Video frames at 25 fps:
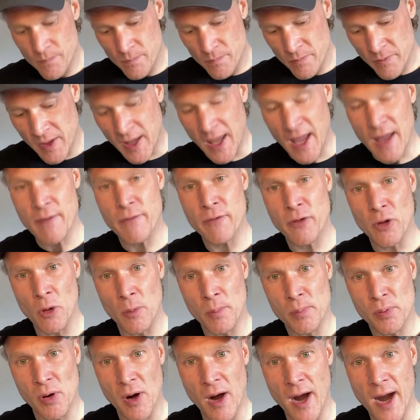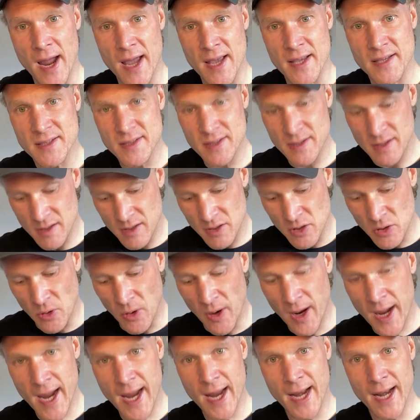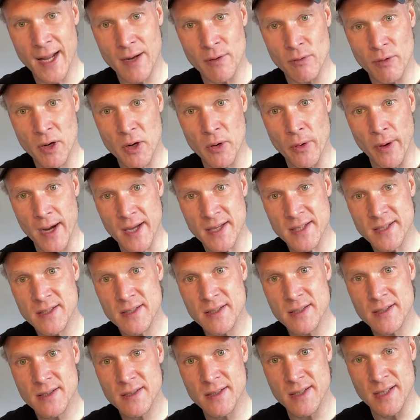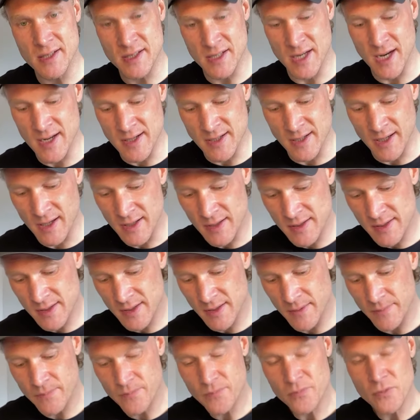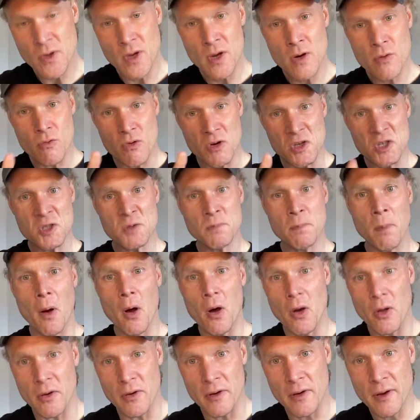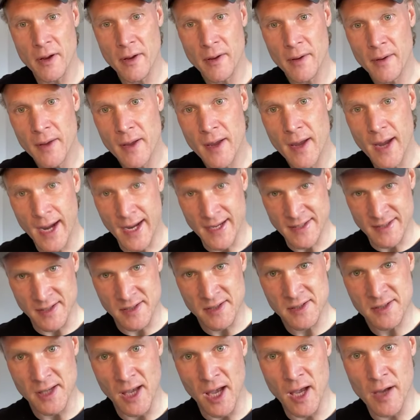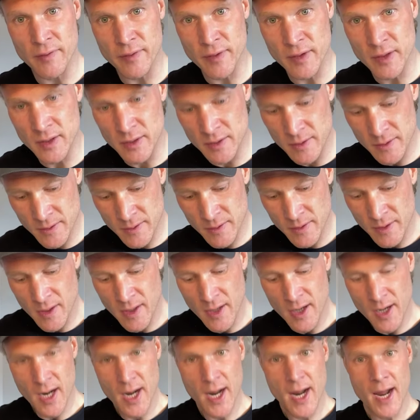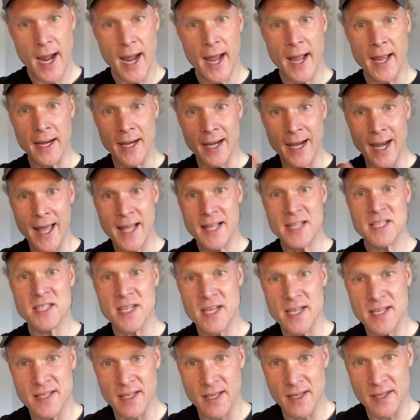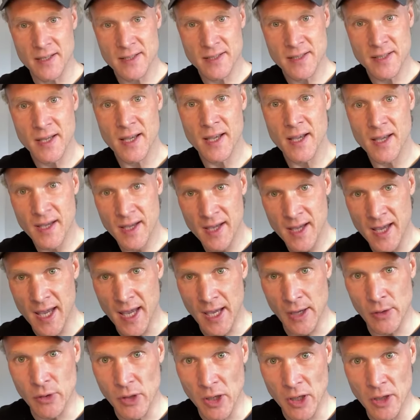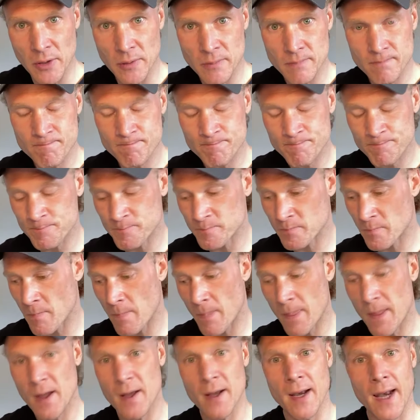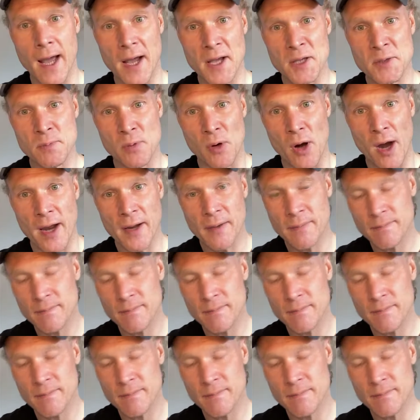give your prayers, your healing requests to Jesus. Respond as a servant and let Jesus heal you. Let us pray.